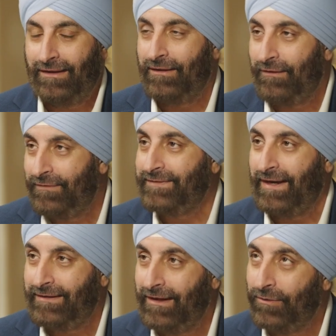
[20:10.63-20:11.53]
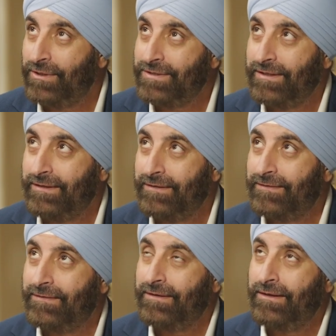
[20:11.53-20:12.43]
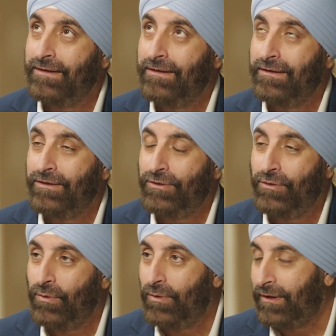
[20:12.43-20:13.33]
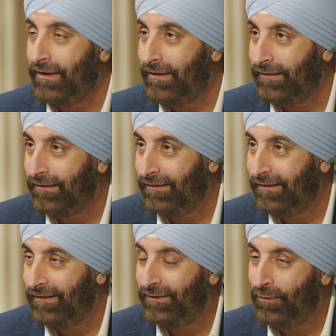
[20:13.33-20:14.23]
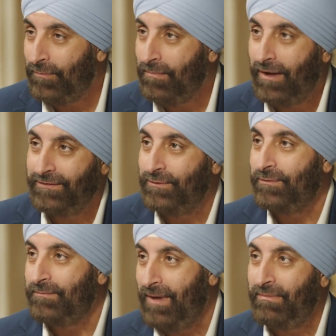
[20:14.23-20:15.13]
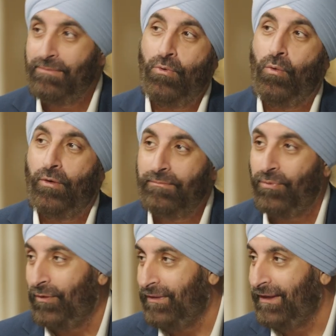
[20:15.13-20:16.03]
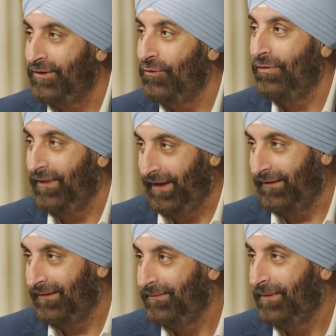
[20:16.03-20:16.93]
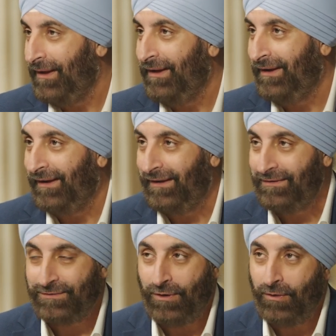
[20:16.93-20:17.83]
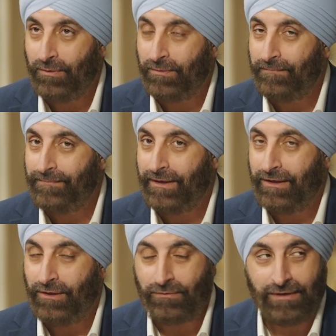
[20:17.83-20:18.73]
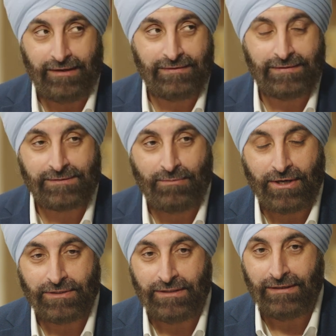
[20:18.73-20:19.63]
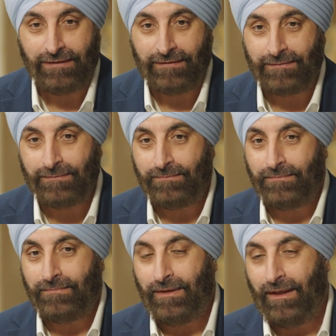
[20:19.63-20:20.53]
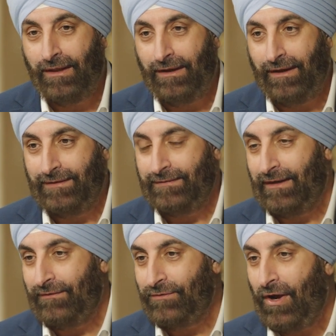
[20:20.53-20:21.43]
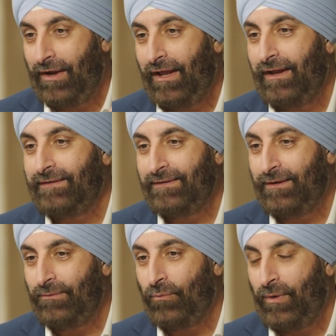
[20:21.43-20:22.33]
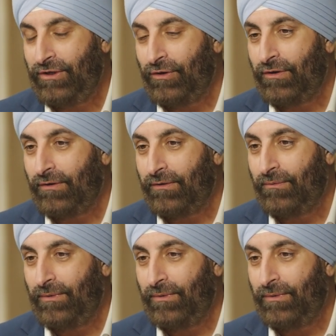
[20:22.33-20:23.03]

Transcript: love this idea, which is your your muscles may be more important than you think. And so, David's expression is, and he's kind of taught us that when you're